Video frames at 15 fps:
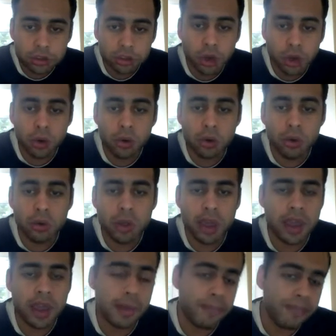So
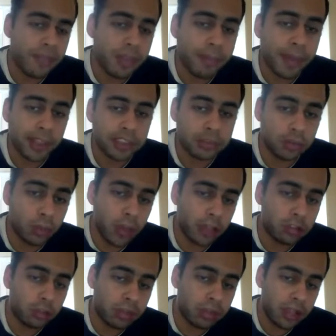the best
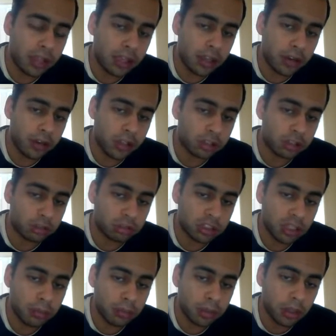way to play here is to
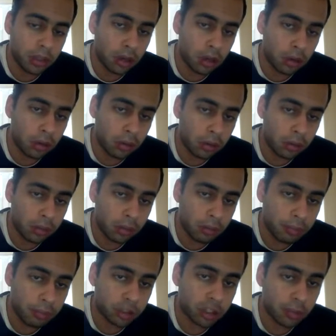simply go
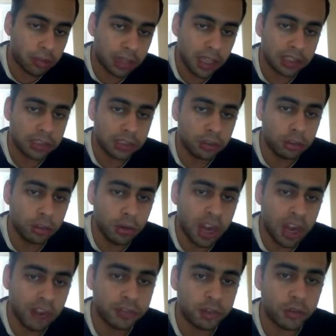bishop takes d2,
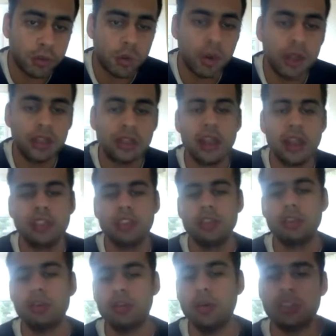and after queen takes
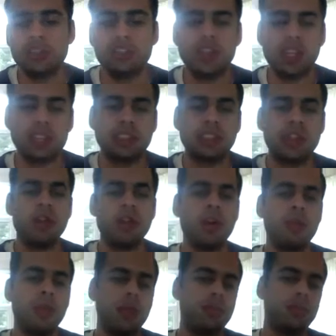d2, it's just a
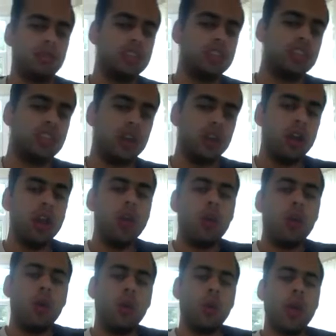normal position
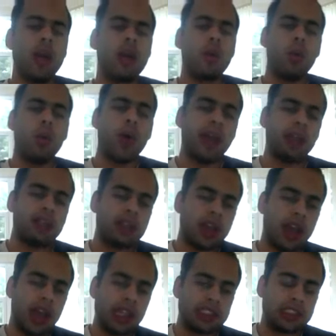where white
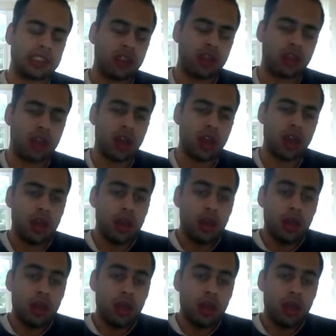has the